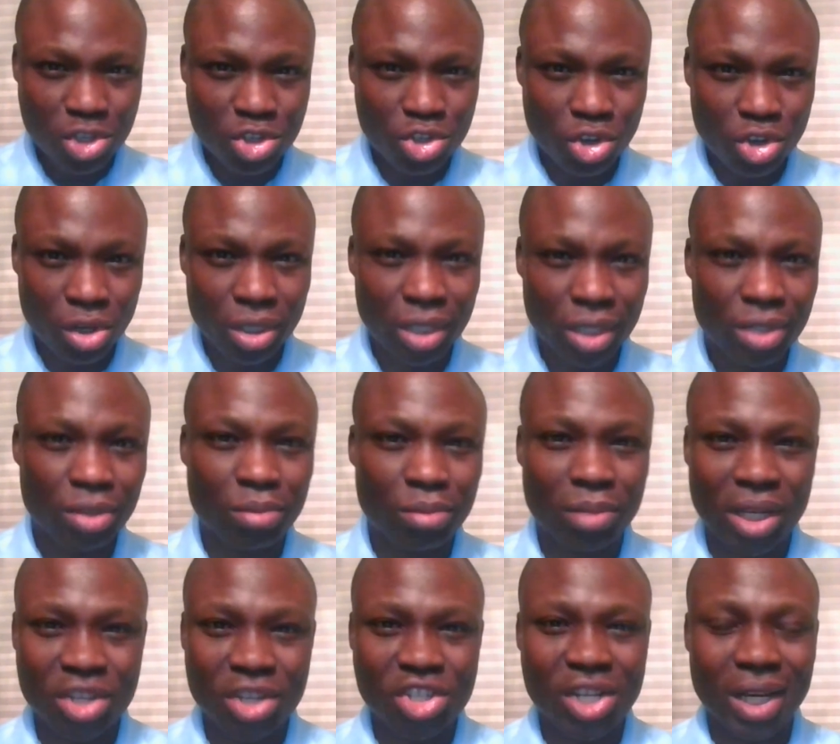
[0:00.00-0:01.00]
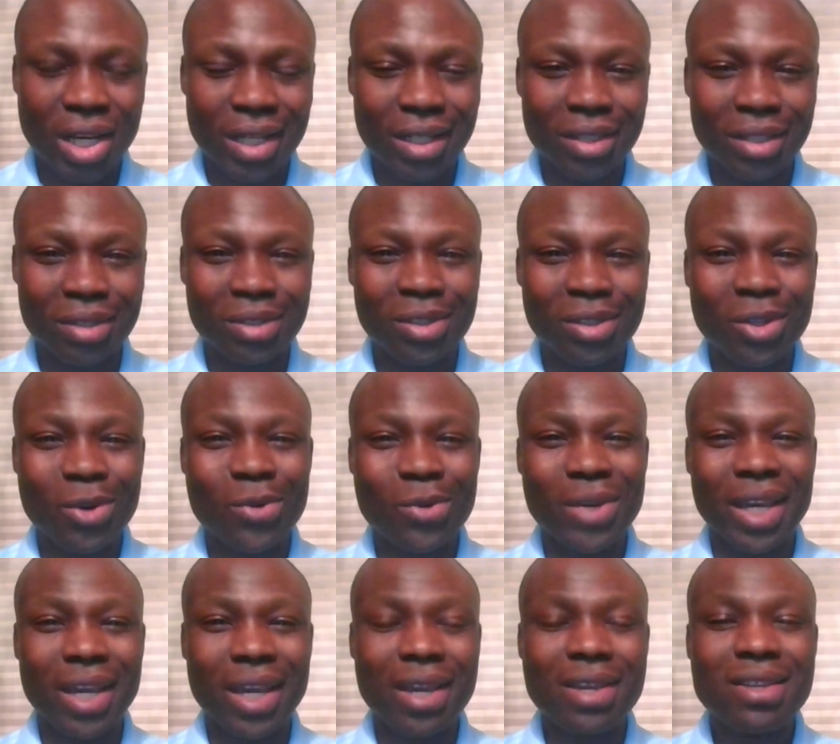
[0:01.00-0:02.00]
join it on my channel
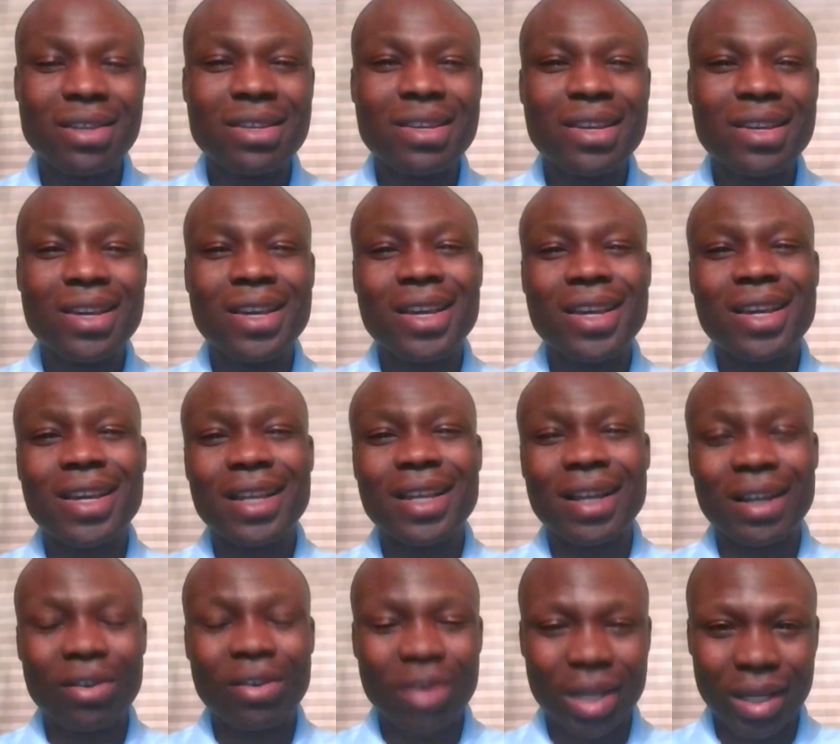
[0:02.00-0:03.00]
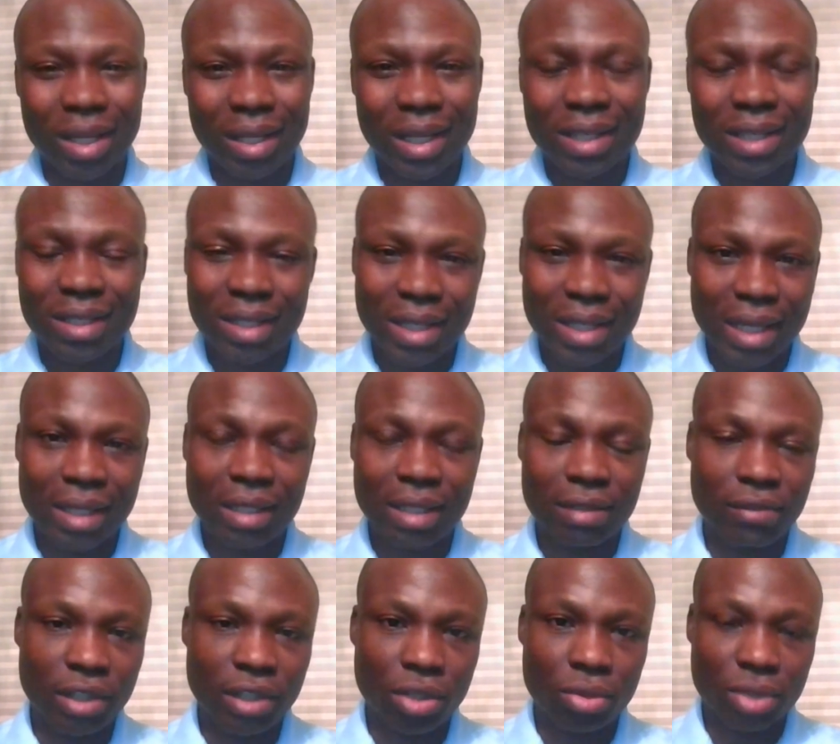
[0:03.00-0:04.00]
okay okay let's get this
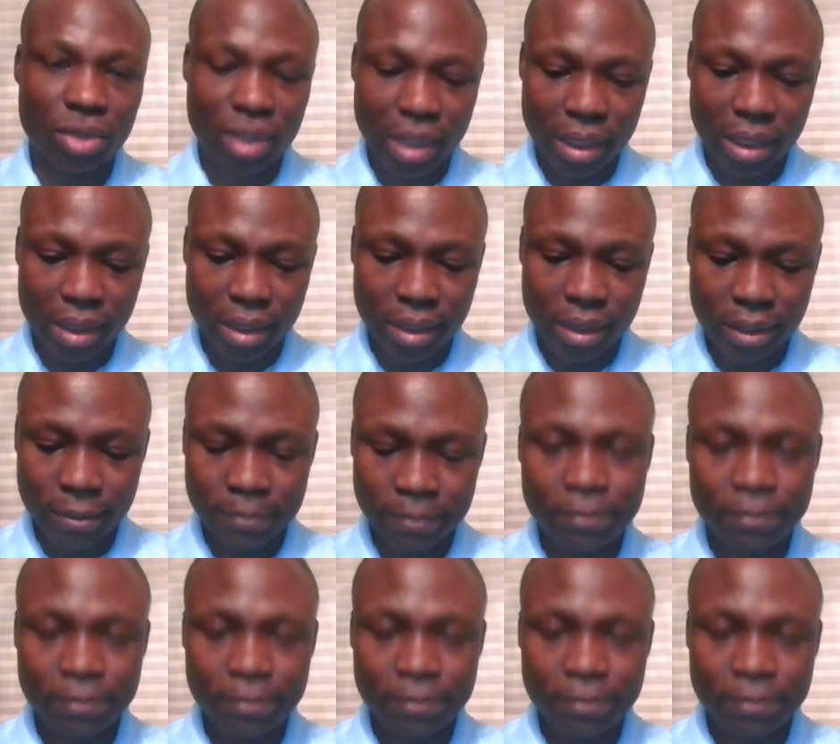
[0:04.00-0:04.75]
video started